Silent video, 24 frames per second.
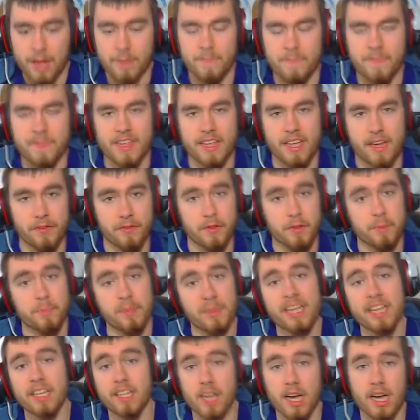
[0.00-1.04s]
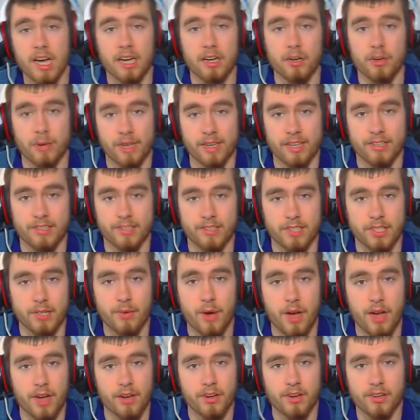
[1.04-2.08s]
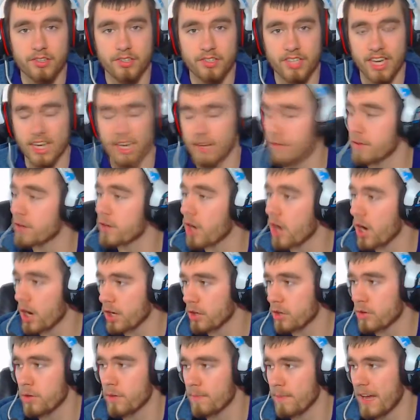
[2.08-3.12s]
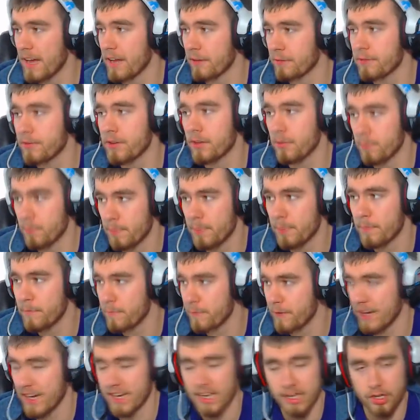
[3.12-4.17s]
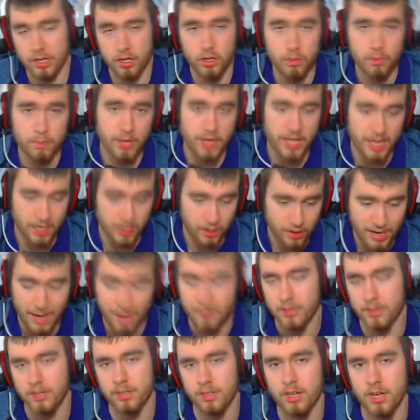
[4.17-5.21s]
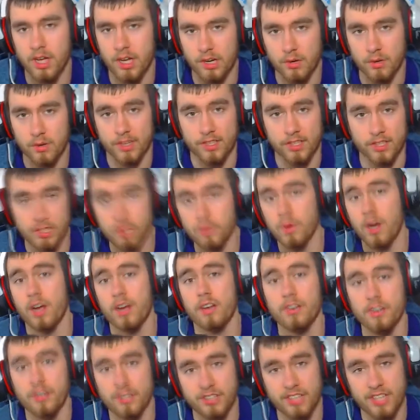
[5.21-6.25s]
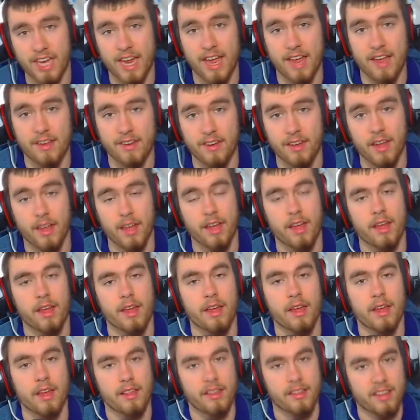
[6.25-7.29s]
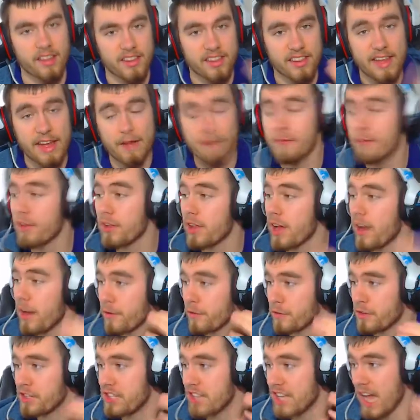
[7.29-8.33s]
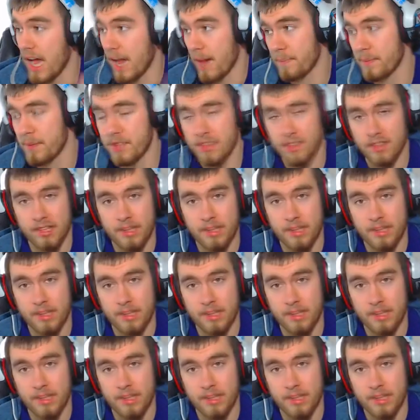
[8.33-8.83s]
Now, if you play Conquest, you understand, if you're a hardcore Battlefield fan and you play a crap ton of Conquest, you understand the level of depth